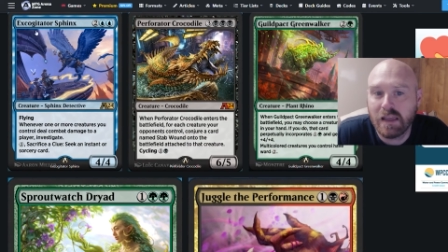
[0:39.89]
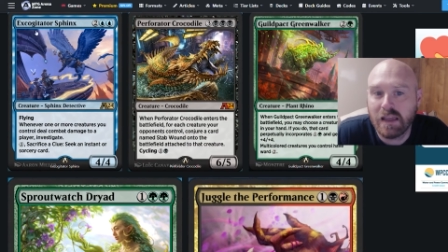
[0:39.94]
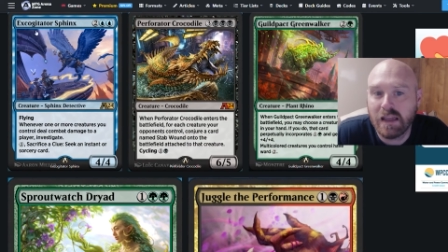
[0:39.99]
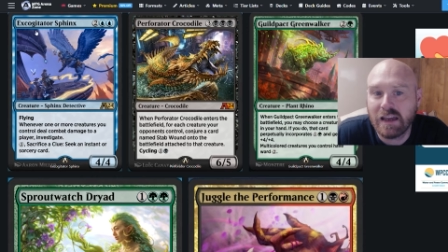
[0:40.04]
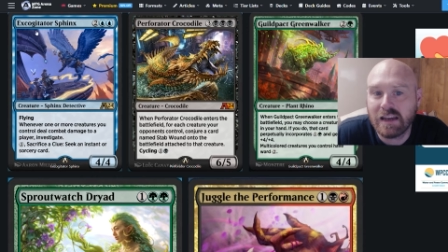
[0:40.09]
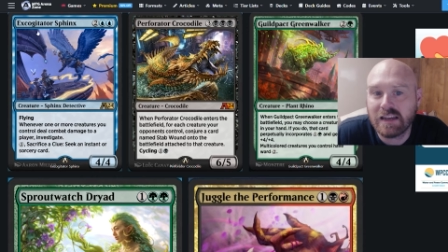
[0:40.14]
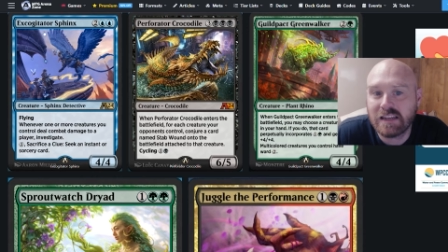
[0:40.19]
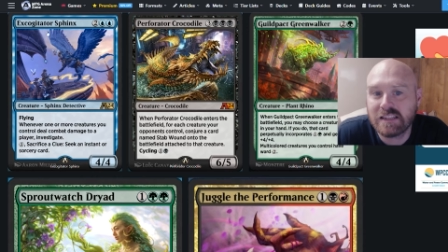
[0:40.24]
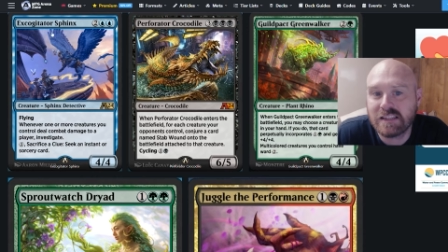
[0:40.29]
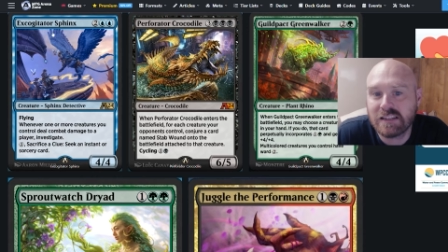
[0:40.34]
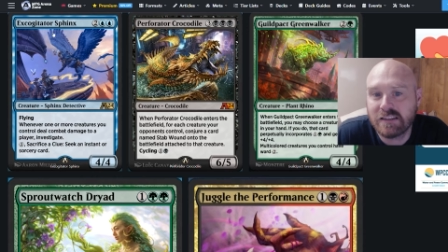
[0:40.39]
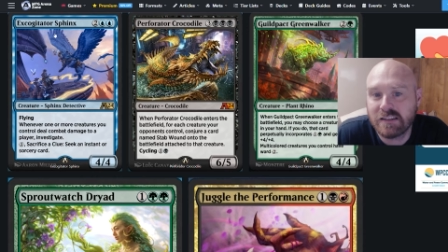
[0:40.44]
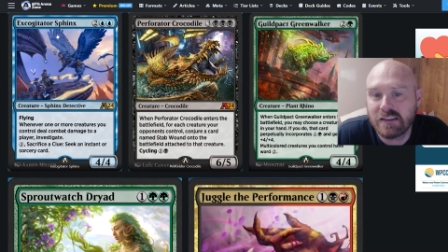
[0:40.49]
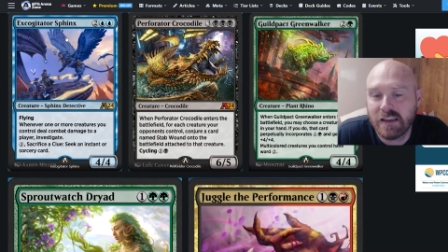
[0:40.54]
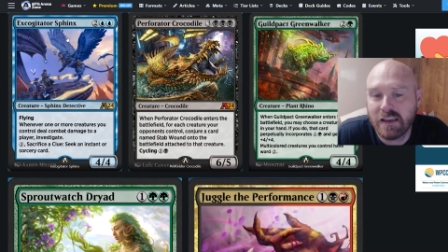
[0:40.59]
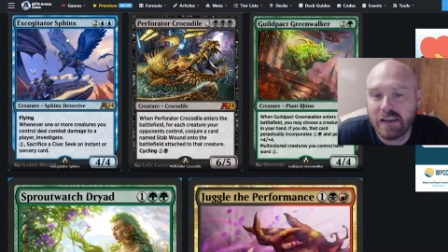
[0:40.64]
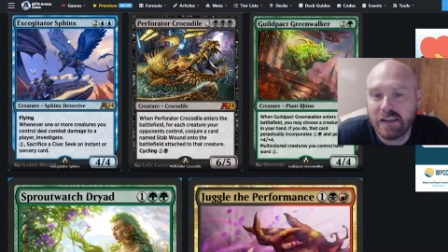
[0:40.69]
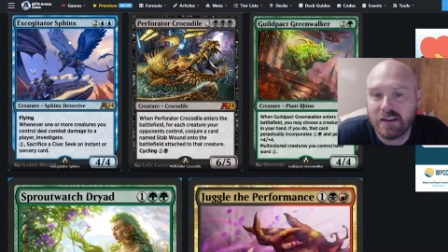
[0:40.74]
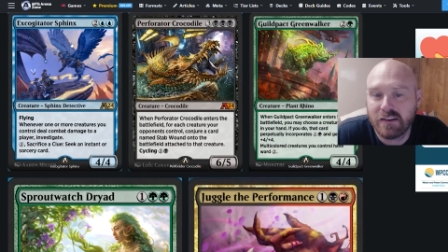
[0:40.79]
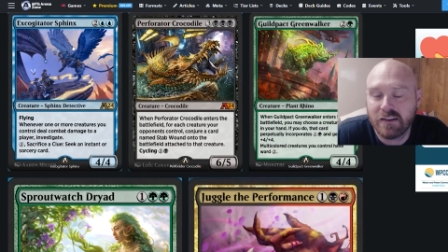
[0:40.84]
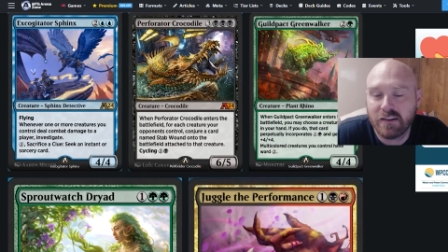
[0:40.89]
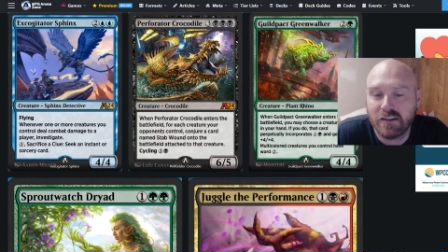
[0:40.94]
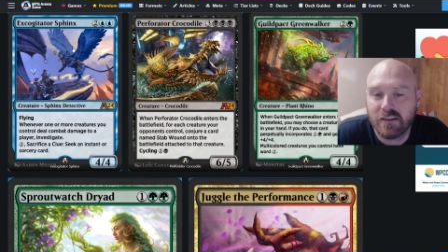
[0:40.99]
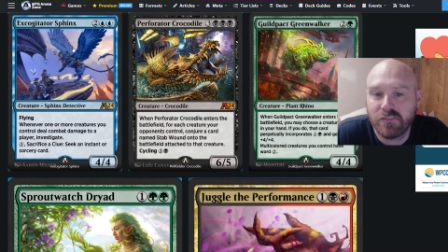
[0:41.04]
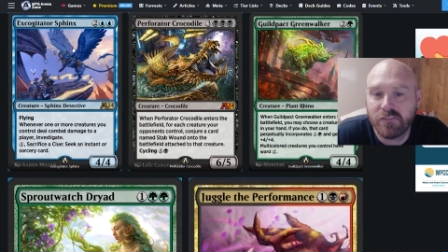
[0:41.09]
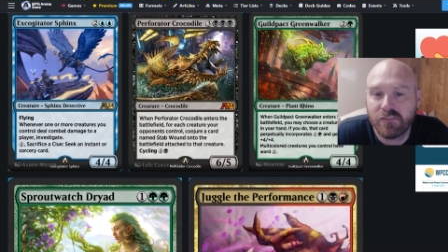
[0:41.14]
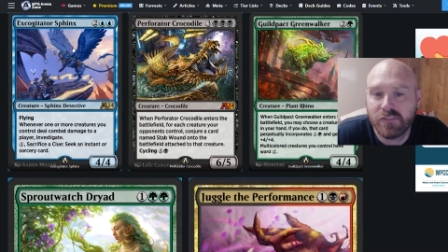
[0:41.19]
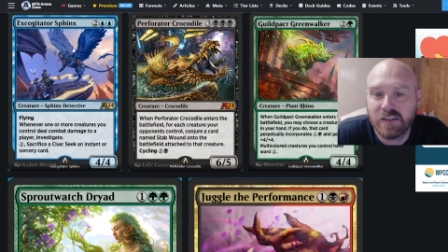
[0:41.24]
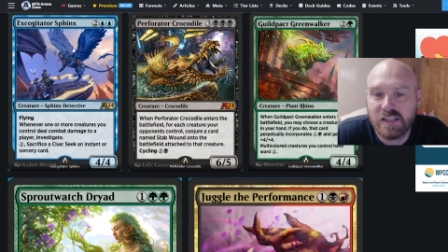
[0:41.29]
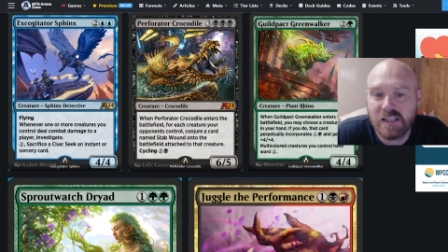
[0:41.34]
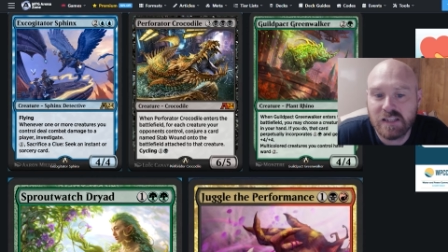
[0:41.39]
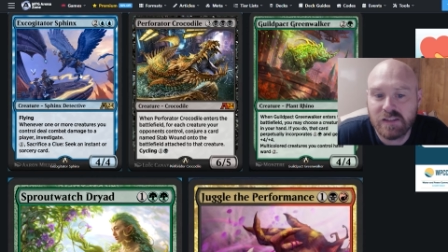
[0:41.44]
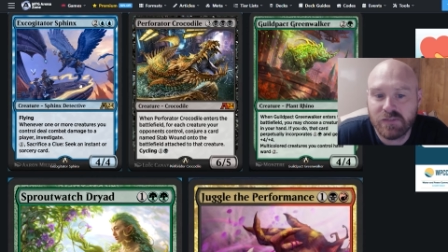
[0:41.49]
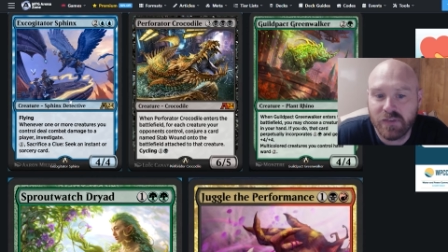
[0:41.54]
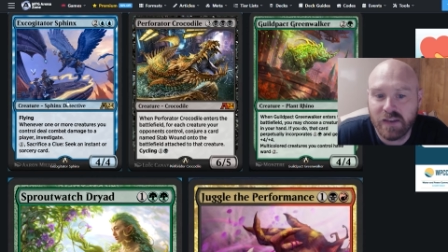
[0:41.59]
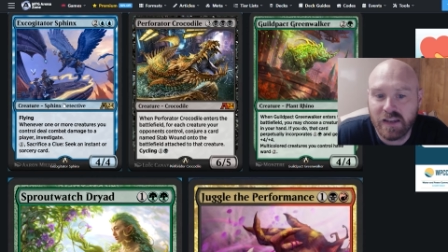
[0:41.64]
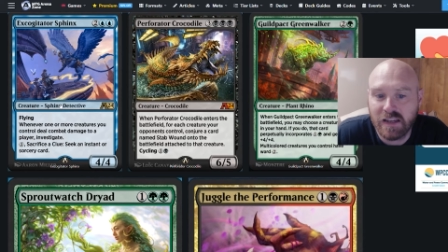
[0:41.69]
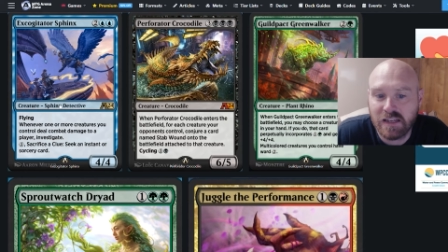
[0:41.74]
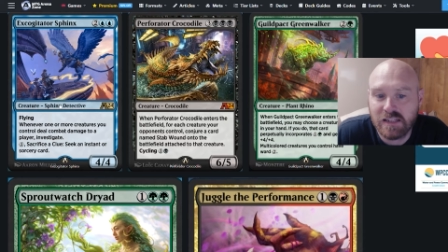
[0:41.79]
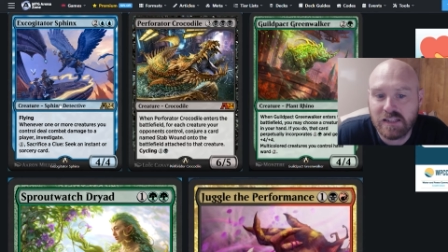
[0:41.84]
Excavator
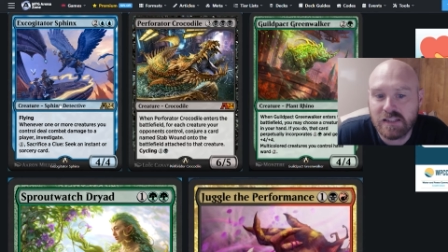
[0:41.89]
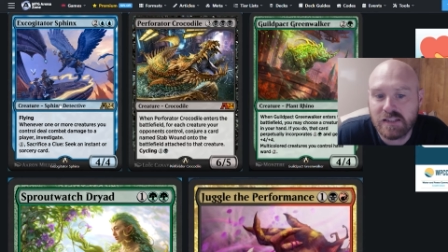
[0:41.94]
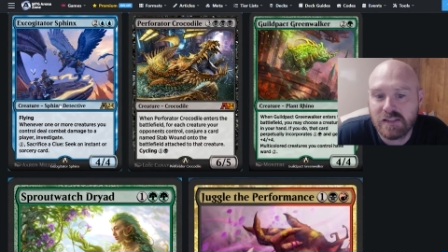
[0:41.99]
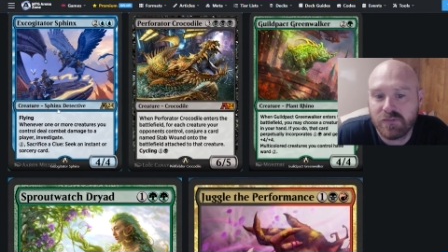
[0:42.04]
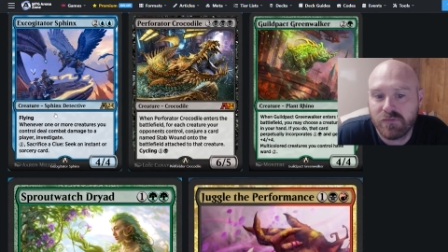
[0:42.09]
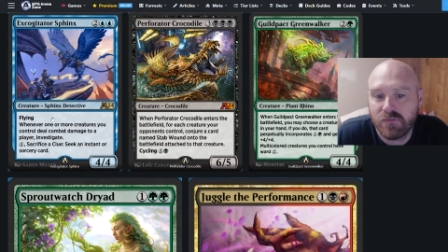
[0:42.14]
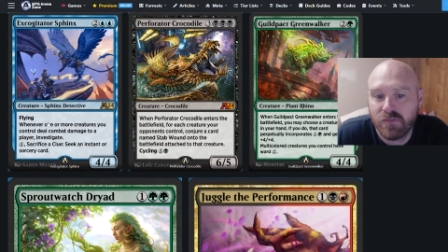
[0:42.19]
Sphinx.